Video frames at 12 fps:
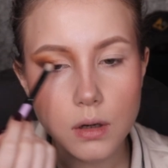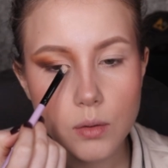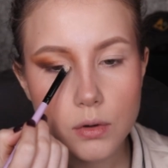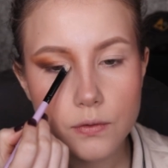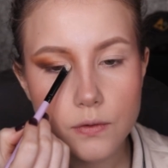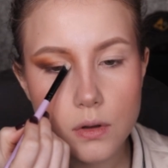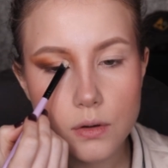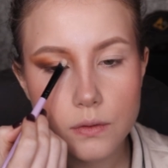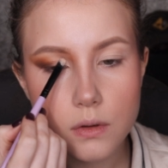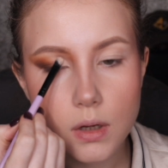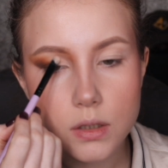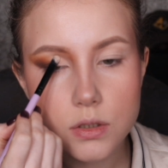I want to follow
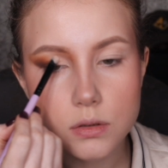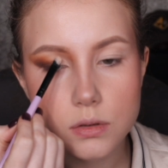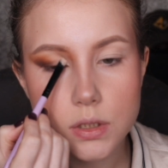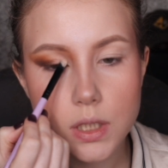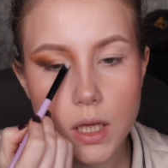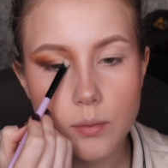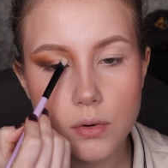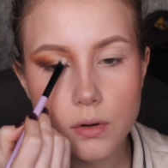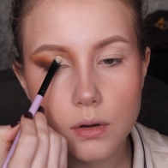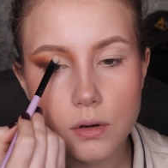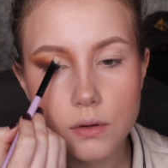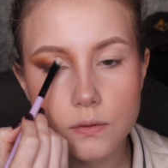the natural shape
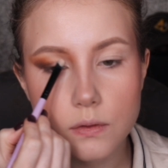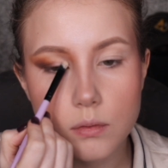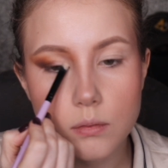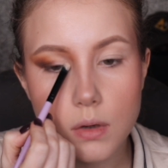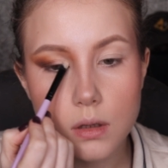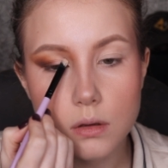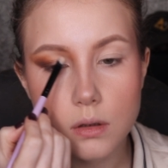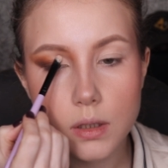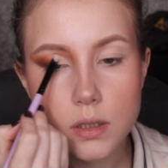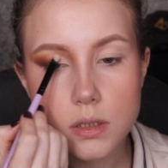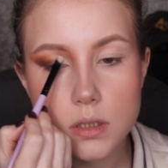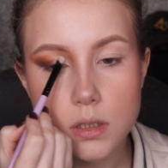of my
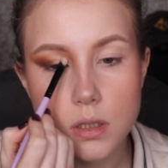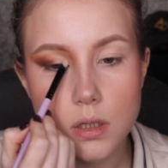lid